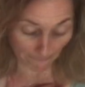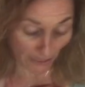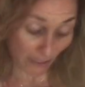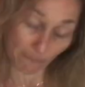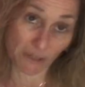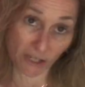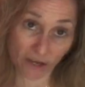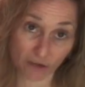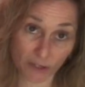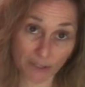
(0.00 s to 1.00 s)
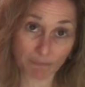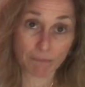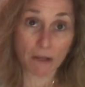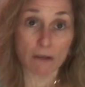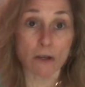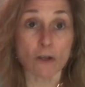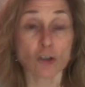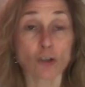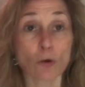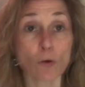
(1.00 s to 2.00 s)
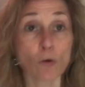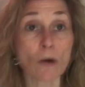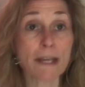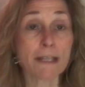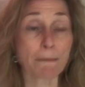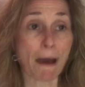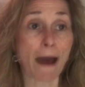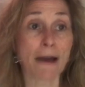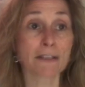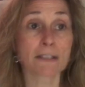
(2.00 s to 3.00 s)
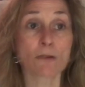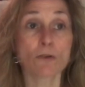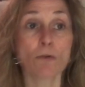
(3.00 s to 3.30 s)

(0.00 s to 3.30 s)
It could be dangerous. So in the past,